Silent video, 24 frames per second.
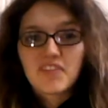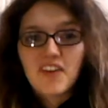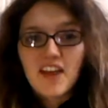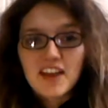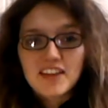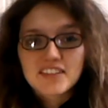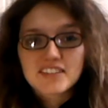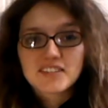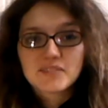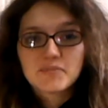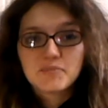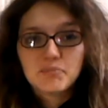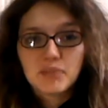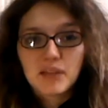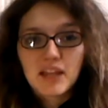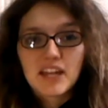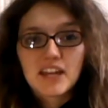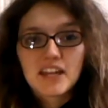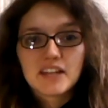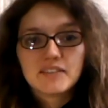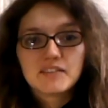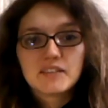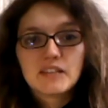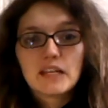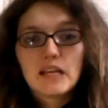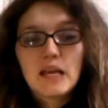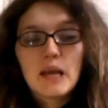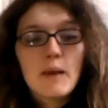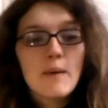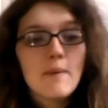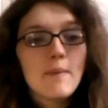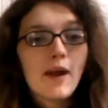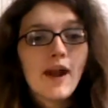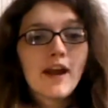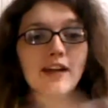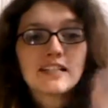Fast planet.
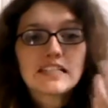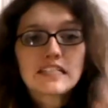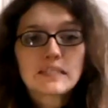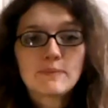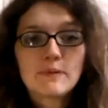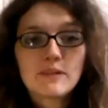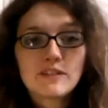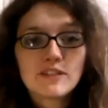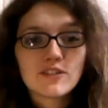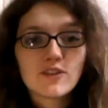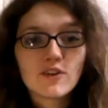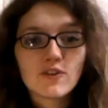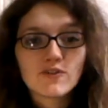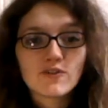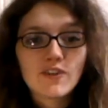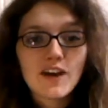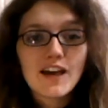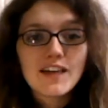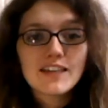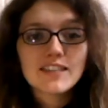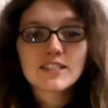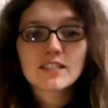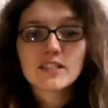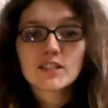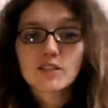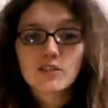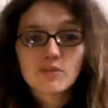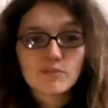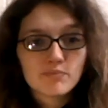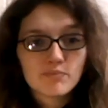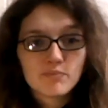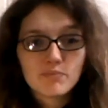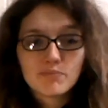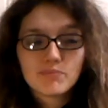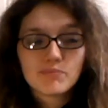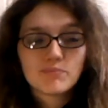And because it spins so fast,
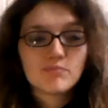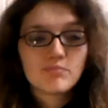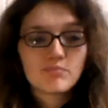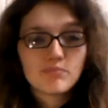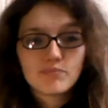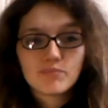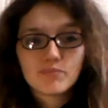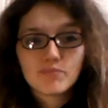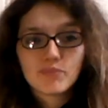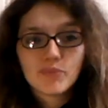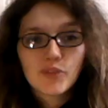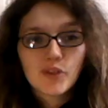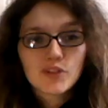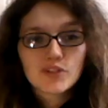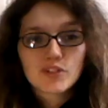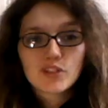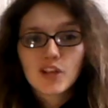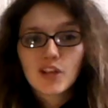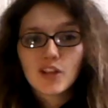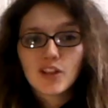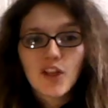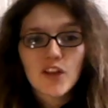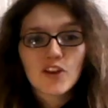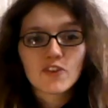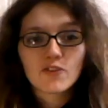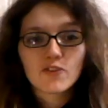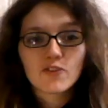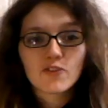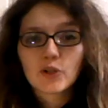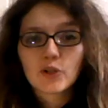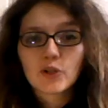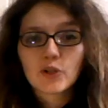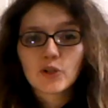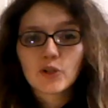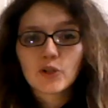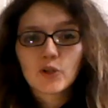there's a lot
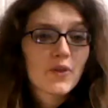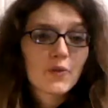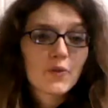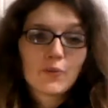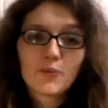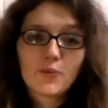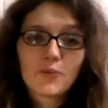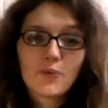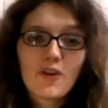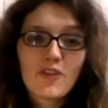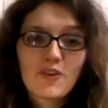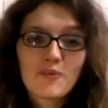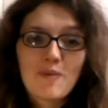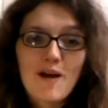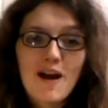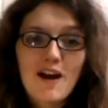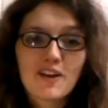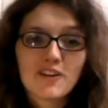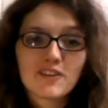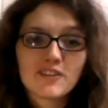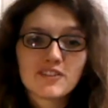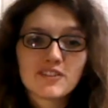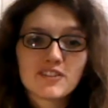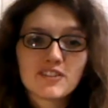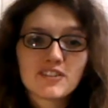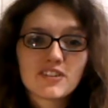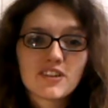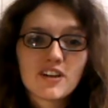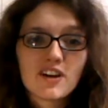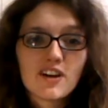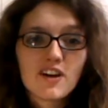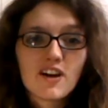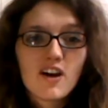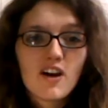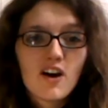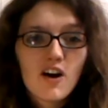of really cool weather
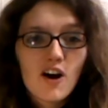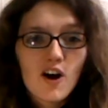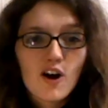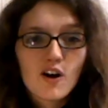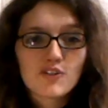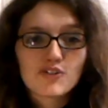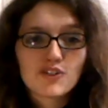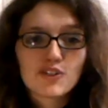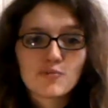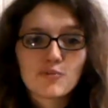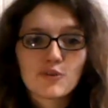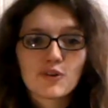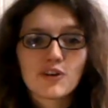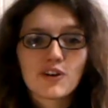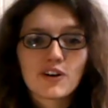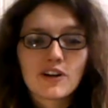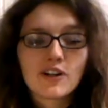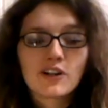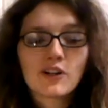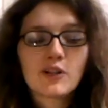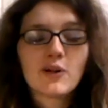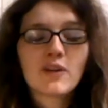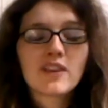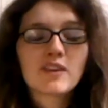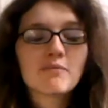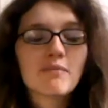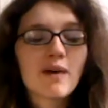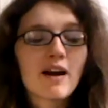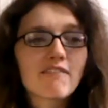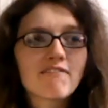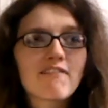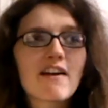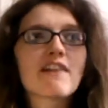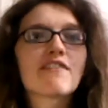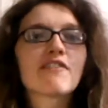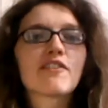patterns on Jupiter, including
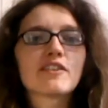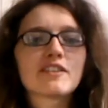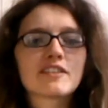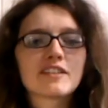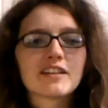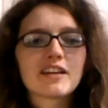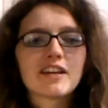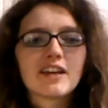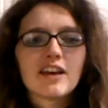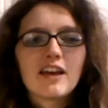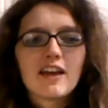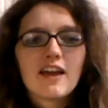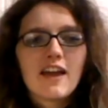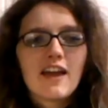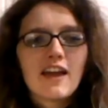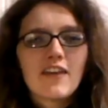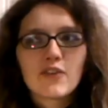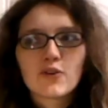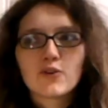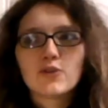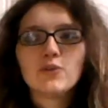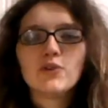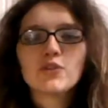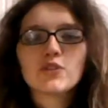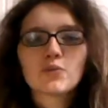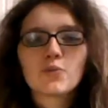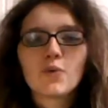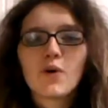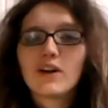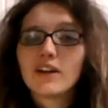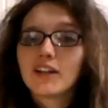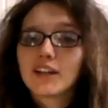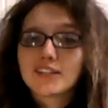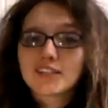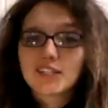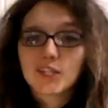my favorite and the coolest
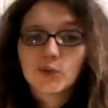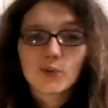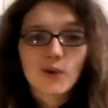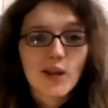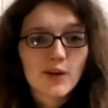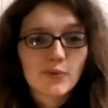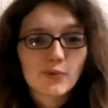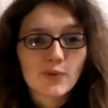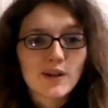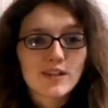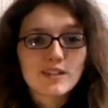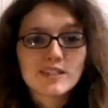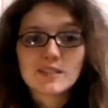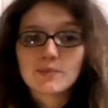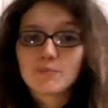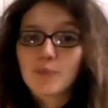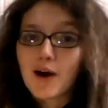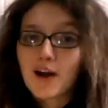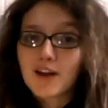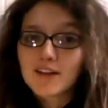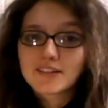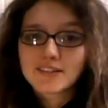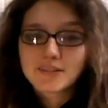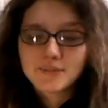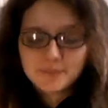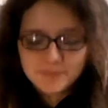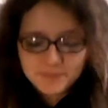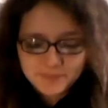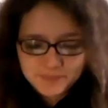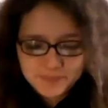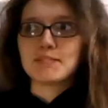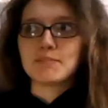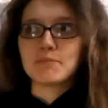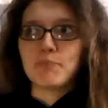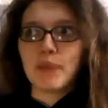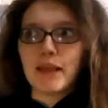one is the Great Red Spot.
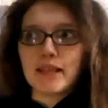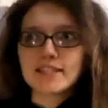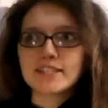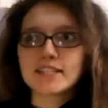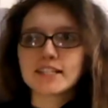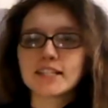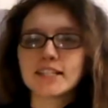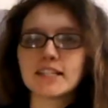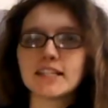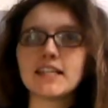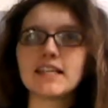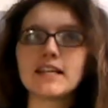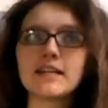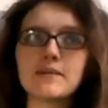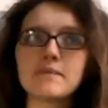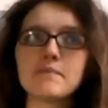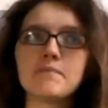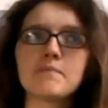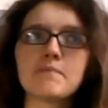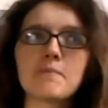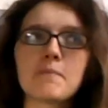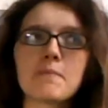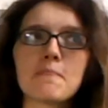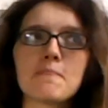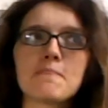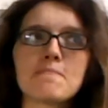It's basically